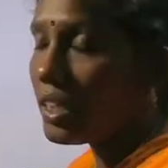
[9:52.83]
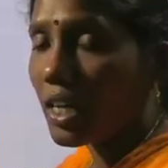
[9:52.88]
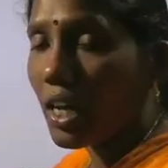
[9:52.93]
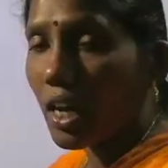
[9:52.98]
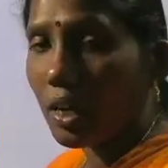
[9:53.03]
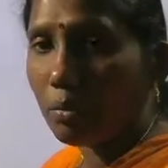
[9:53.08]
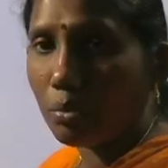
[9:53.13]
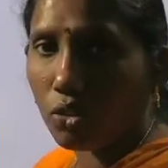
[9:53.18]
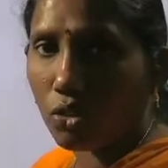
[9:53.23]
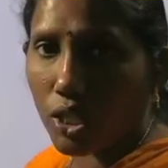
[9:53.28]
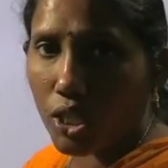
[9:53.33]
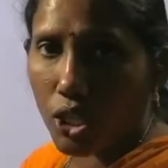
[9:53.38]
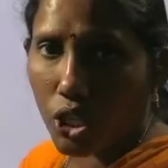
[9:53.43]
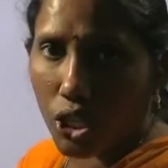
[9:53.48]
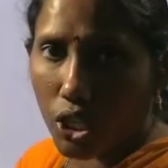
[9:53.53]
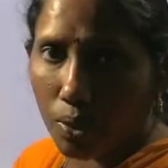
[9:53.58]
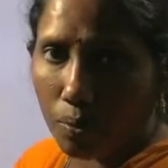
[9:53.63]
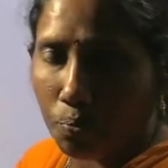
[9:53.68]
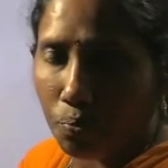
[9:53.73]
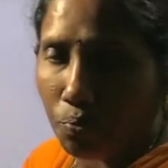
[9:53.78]
type
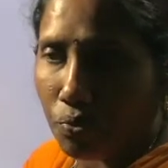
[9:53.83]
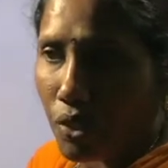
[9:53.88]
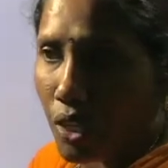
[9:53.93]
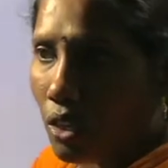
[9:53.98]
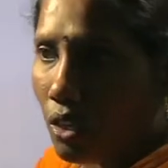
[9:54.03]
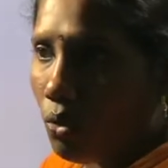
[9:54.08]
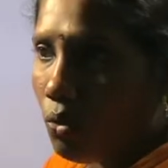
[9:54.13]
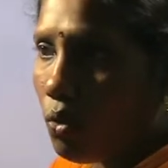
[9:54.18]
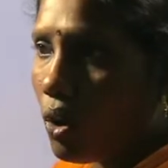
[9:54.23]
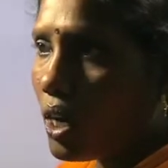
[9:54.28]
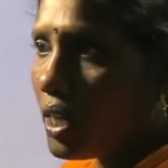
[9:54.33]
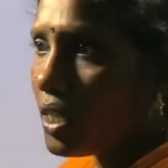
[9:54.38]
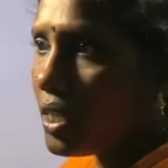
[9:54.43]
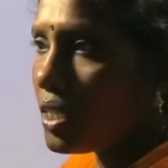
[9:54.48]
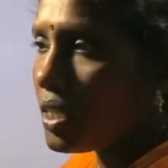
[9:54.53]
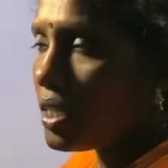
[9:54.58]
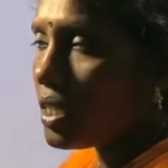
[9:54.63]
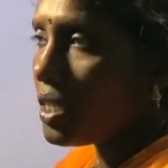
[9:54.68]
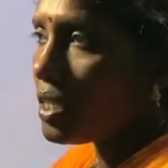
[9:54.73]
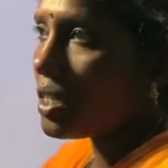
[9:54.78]
question. What
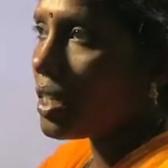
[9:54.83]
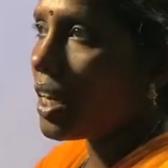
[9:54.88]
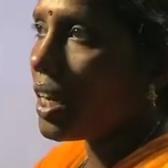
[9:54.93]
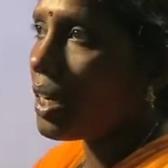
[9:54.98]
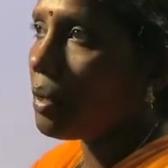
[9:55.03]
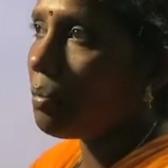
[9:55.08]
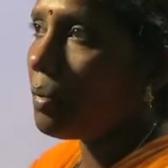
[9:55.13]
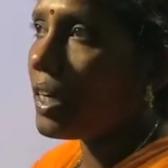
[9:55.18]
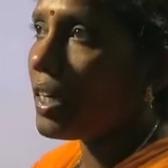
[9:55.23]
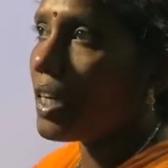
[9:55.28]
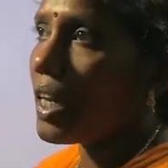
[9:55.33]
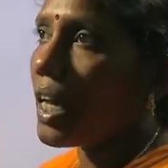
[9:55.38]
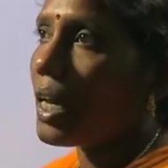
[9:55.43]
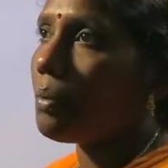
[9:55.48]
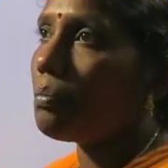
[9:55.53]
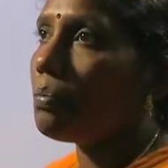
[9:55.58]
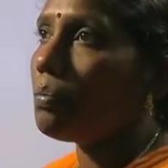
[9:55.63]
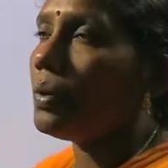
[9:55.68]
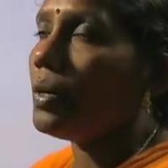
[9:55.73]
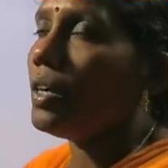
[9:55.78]
is this statement
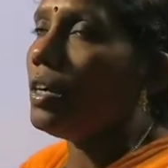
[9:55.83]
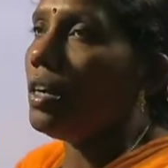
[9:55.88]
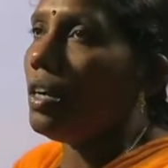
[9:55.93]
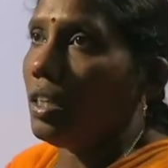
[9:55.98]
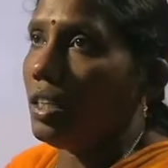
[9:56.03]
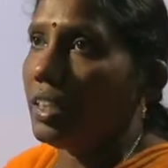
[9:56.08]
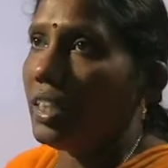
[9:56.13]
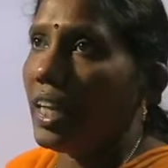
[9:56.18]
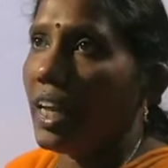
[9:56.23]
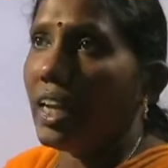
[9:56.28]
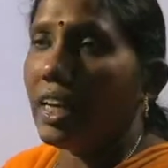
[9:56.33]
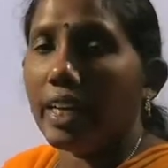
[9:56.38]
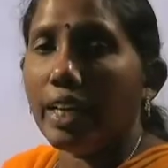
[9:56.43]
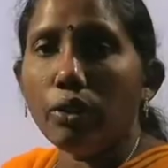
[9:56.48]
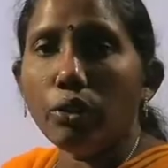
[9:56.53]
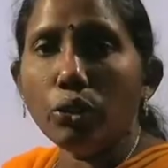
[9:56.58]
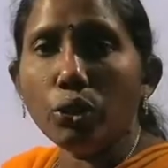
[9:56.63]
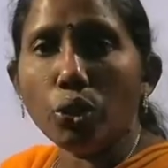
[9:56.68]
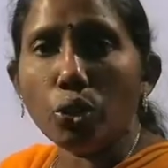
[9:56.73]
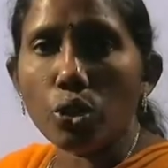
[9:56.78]
type? They'll
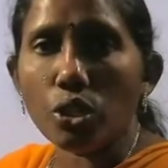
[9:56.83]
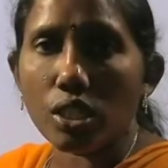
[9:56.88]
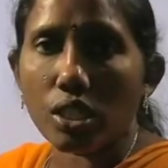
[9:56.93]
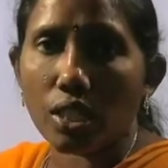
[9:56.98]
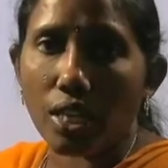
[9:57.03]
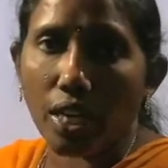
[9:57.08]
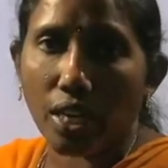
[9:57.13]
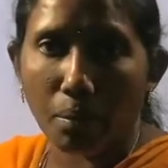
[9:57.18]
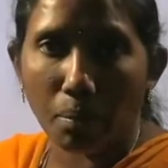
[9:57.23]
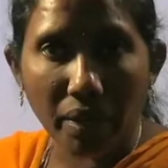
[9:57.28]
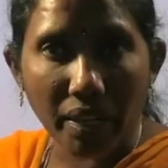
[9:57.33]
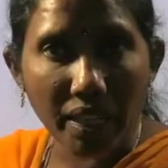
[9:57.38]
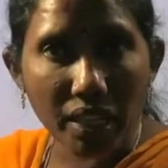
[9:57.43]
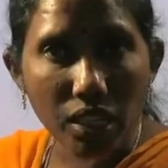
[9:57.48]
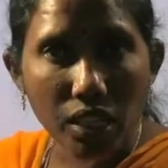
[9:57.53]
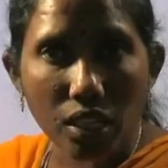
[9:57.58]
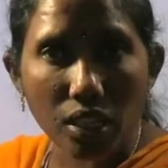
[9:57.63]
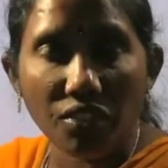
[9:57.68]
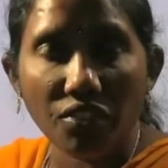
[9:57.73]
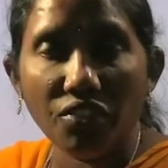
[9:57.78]
give two
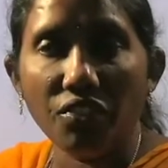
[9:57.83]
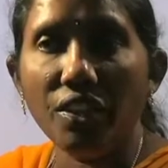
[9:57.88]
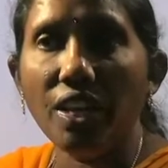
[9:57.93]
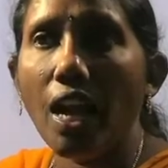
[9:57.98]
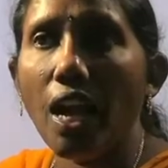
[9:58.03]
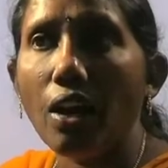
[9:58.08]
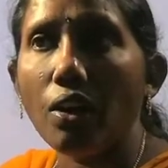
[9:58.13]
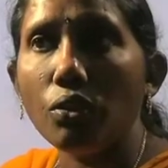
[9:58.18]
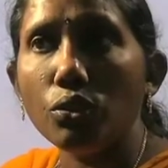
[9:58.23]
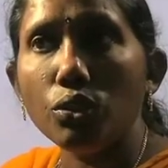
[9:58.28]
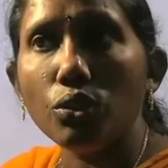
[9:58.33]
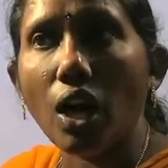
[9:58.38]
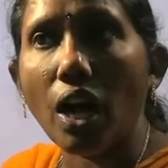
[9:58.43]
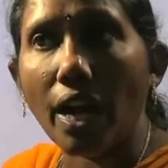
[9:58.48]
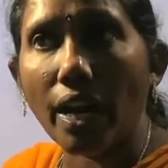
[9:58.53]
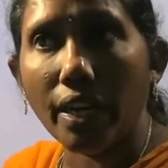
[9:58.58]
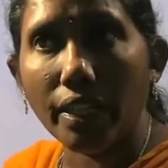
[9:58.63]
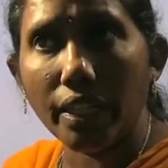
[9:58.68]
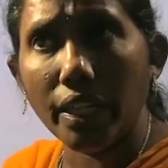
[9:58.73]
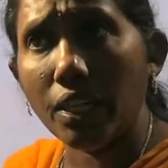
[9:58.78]
statements. We have to
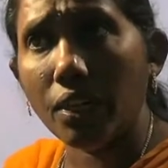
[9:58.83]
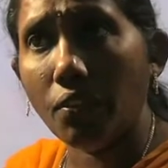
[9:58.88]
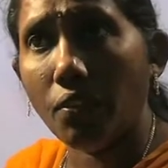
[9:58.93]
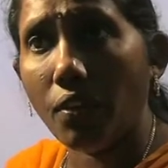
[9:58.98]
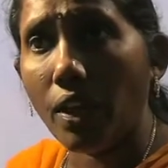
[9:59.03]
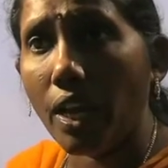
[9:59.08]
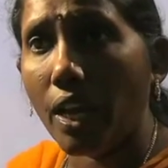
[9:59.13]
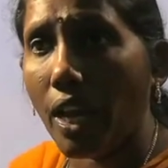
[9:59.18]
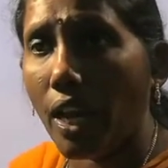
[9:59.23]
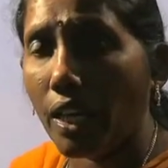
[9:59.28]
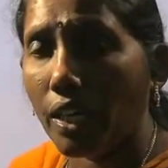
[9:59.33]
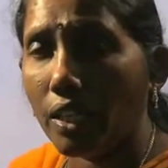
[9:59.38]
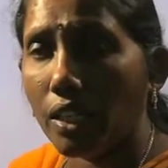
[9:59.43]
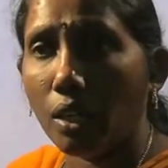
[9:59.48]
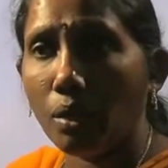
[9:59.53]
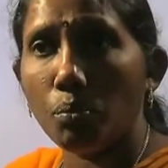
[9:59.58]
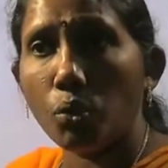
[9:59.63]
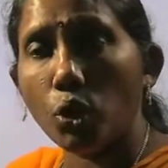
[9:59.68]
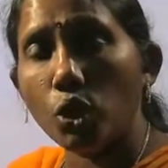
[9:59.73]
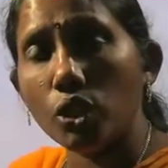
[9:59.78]
identify
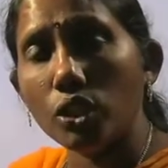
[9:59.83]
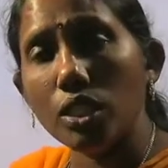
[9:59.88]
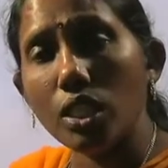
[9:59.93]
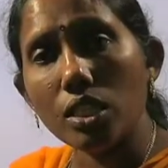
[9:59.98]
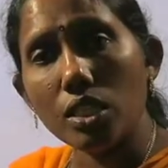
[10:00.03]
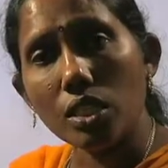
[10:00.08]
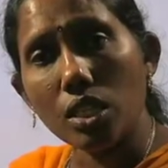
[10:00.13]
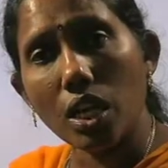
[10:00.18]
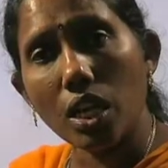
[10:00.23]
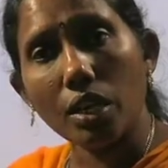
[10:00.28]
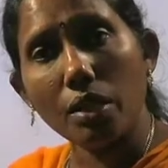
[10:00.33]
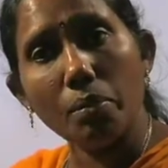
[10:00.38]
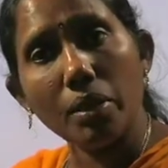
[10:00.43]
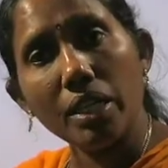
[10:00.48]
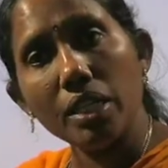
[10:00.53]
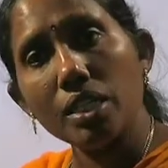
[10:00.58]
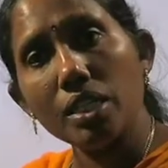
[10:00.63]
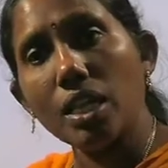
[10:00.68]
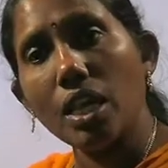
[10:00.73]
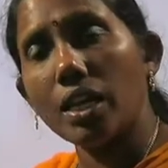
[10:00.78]
either both the
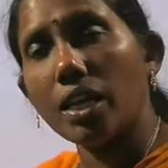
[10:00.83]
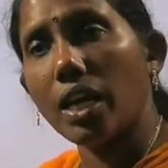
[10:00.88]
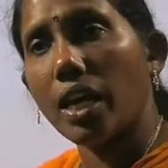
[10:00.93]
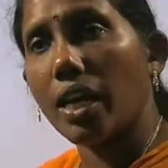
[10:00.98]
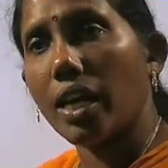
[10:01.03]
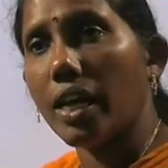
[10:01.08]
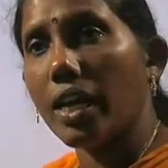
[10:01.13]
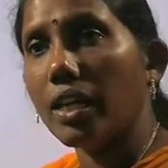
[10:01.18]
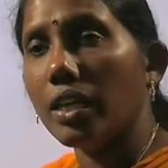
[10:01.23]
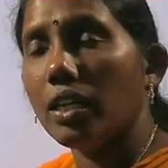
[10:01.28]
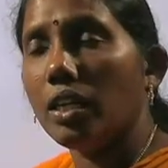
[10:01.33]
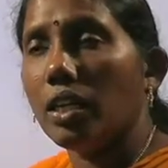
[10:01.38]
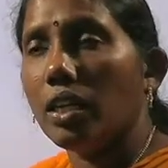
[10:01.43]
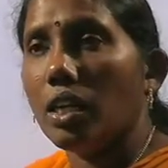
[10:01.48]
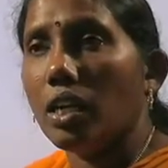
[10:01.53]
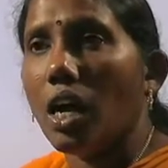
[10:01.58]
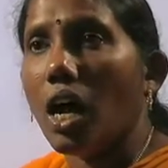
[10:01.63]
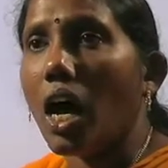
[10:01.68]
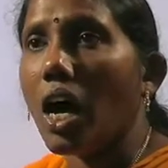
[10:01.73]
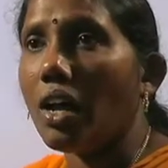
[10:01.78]
statements are correct
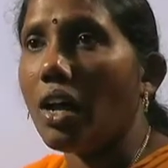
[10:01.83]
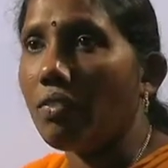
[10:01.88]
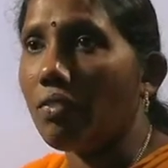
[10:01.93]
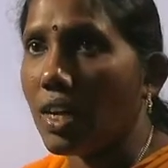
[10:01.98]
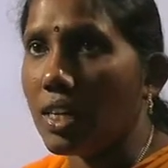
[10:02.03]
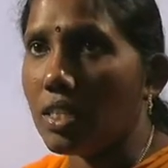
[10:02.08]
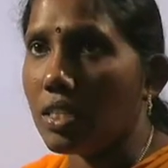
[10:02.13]
or one